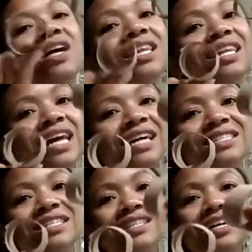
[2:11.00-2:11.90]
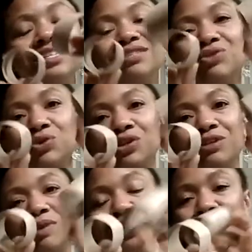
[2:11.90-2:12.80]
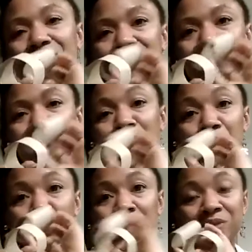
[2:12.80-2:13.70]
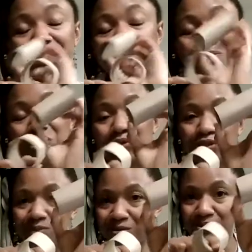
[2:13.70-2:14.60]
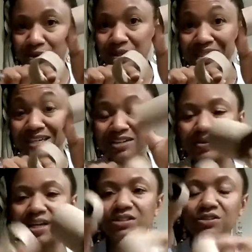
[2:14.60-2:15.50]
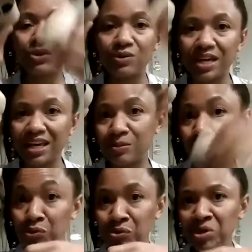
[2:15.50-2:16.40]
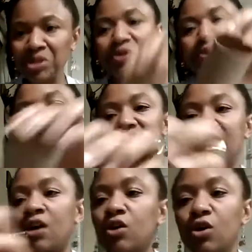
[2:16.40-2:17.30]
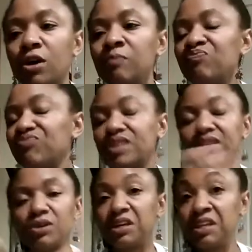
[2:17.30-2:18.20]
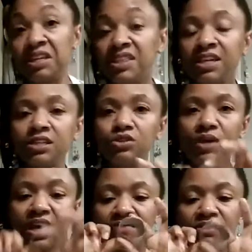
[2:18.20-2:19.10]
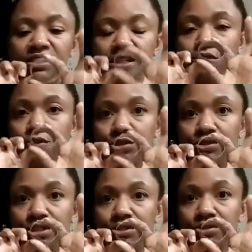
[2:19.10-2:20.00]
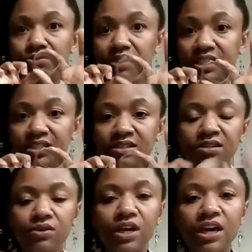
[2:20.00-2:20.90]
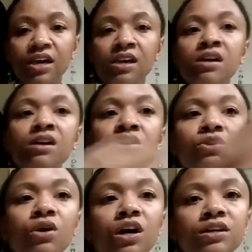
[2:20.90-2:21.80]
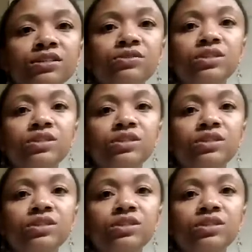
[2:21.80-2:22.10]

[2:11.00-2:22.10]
lots and lots of toilet paper rolls or empty toilet paper rolls laying around. So go ahead and pull one of those out, or anything that you have that's like a little circular ring, okay? You'll also